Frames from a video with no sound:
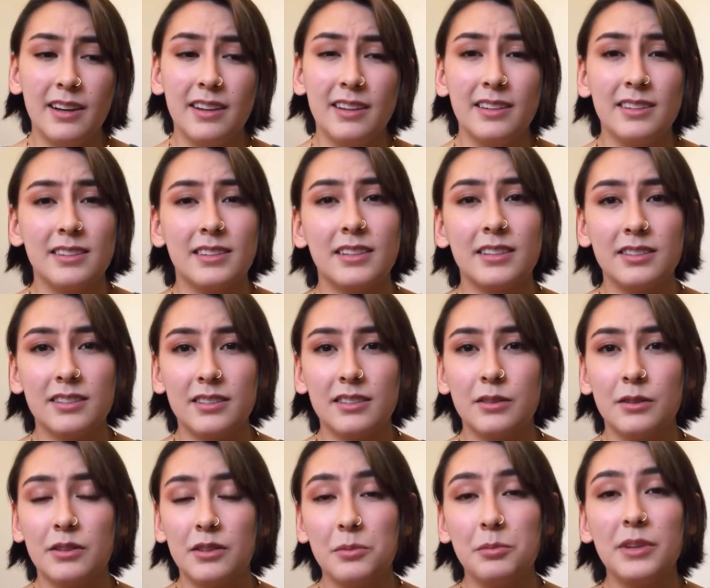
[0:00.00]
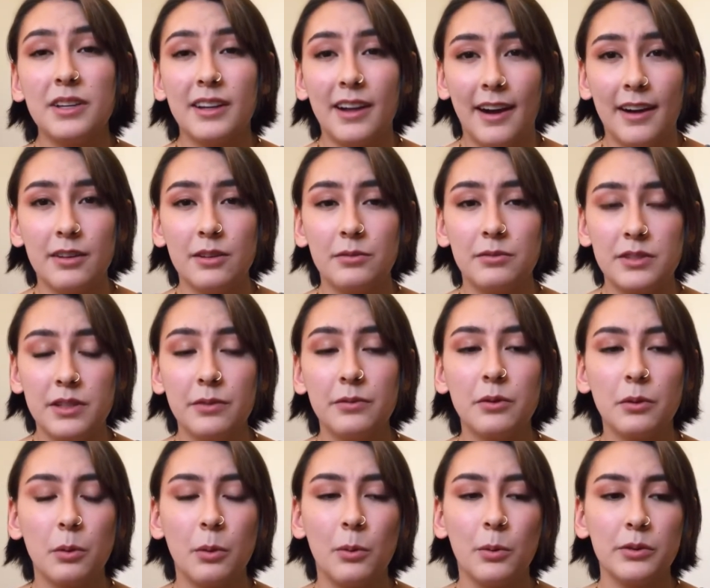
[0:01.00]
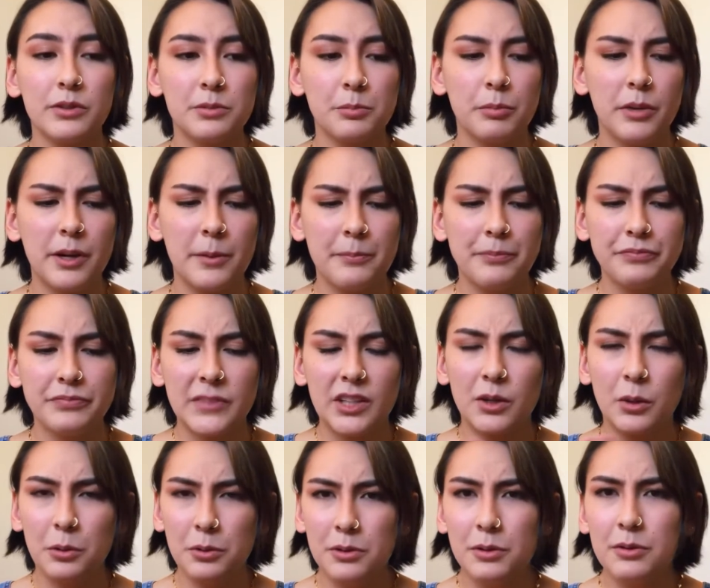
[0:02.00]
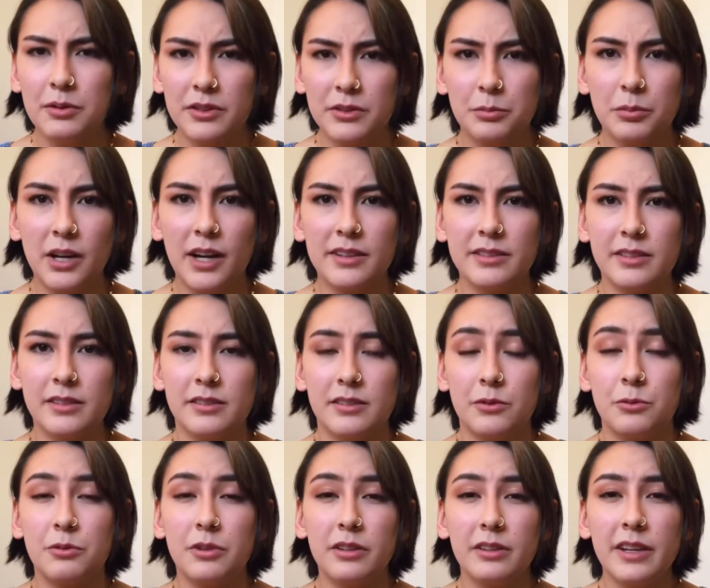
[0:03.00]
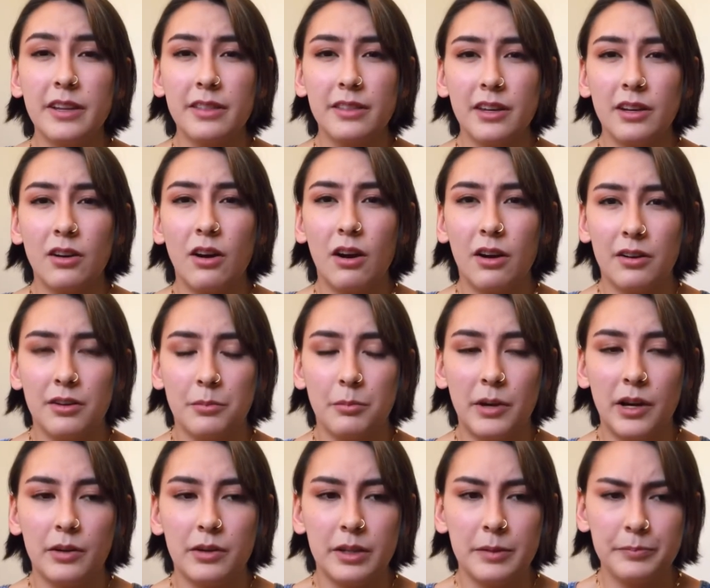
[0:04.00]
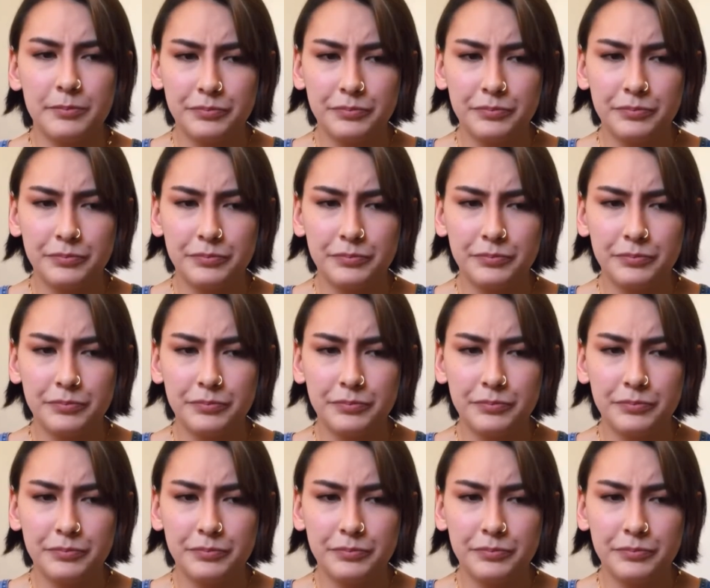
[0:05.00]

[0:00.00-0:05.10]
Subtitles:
This is going to be kind of difficult, but go through this process and really think hard about it.